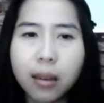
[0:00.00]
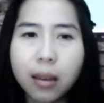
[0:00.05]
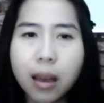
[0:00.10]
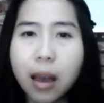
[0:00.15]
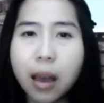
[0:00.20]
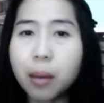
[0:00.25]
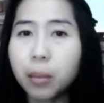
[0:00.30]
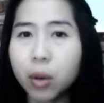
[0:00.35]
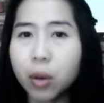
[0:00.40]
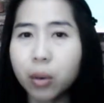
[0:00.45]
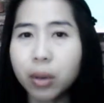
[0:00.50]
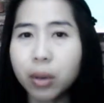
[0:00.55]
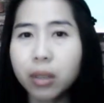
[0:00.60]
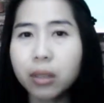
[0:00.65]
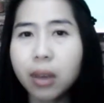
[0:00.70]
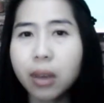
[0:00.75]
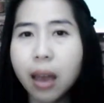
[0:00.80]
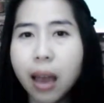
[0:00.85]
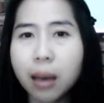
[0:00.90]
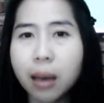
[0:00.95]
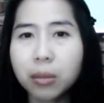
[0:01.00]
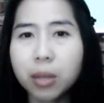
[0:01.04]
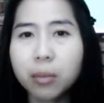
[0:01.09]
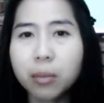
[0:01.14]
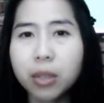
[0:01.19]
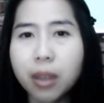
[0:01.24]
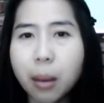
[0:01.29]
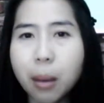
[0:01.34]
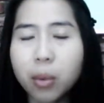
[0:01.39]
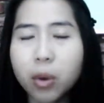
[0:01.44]
I'm going to have some
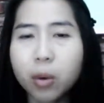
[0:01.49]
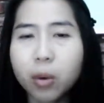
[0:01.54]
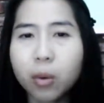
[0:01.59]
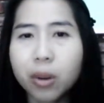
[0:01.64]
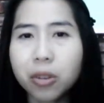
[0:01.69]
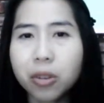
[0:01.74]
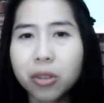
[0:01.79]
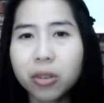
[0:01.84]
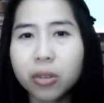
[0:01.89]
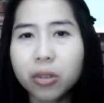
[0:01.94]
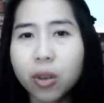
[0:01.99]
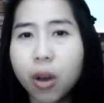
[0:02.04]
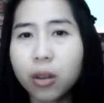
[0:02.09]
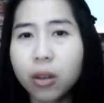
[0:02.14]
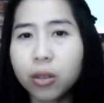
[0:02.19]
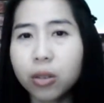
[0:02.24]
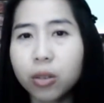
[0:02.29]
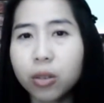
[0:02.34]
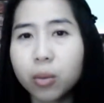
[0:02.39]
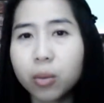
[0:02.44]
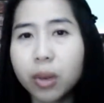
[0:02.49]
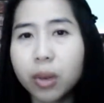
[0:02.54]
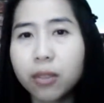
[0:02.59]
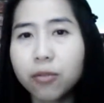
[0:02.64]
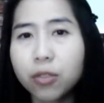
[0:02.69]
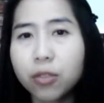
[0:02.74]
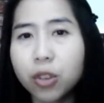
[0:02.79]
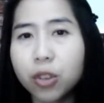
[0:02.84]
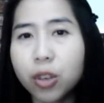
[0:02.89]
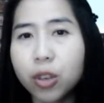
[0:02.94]
sample questions on the screen
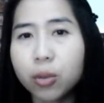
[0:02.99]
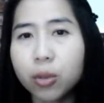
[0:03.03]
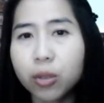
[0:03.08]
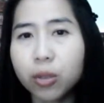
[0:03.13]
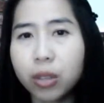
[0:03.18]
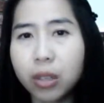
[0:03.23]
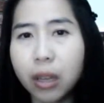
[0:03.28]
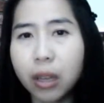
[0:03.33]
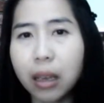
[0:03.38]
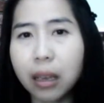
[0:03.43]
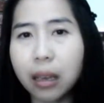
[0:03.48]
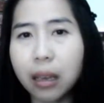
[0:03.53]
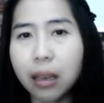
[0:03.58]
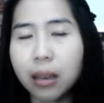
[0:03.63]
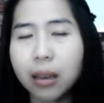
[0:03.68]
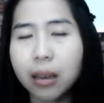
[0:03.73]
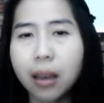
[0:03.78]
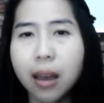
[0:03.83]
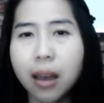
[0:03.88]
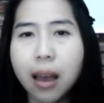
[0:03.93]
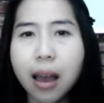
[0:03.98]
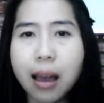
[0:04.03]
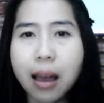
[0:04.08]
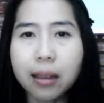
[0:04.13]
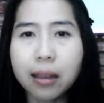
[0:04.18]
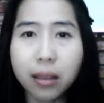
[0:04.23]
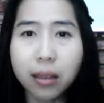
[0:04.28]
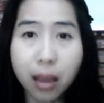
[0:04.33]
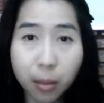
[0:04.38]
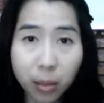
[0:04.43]
for you to see
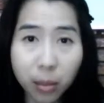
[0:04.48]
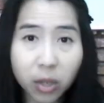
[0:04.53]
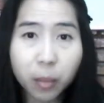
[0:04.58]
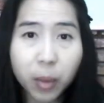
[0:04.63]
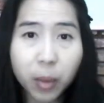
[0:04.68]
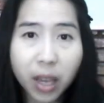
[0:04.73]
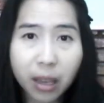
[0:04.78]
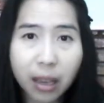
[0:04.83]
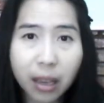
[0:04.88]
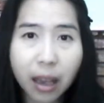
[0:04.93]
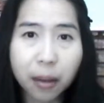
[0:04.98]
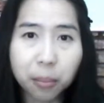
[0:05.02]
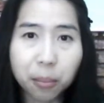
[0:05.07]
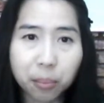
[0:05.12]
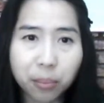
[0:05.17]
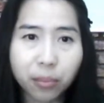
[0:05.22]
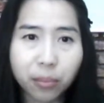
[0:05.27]
as I'm speaking.